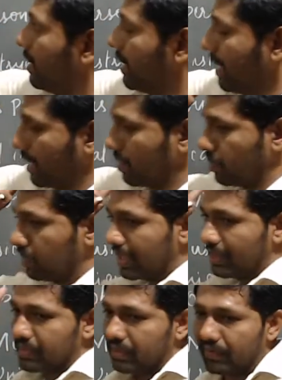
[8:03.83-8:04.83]
there are two
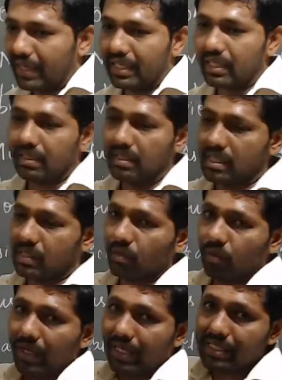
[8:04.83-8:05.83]
types of articles.
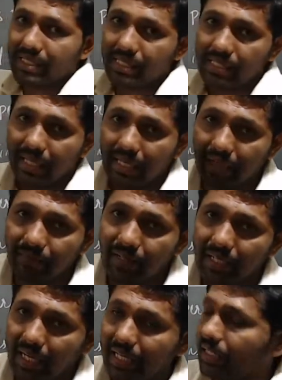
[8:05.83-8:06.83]
One is
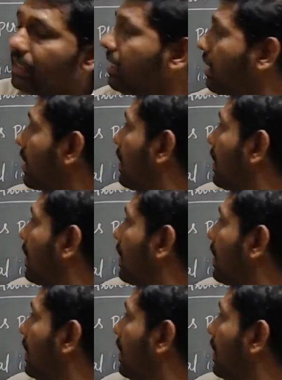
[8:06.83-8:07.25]
indefinite article.